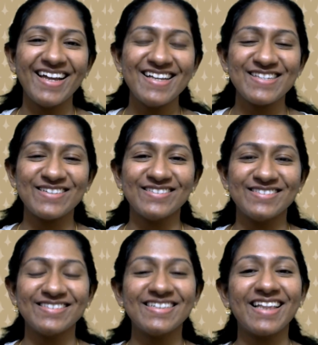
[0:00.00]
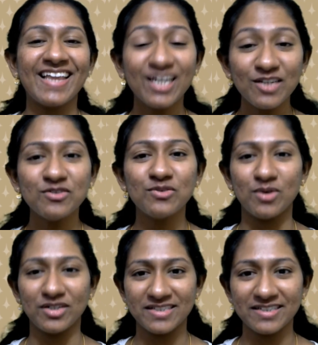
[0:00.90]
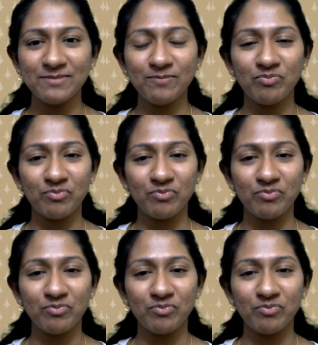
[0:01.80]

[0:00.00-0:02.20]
So thank you for watching.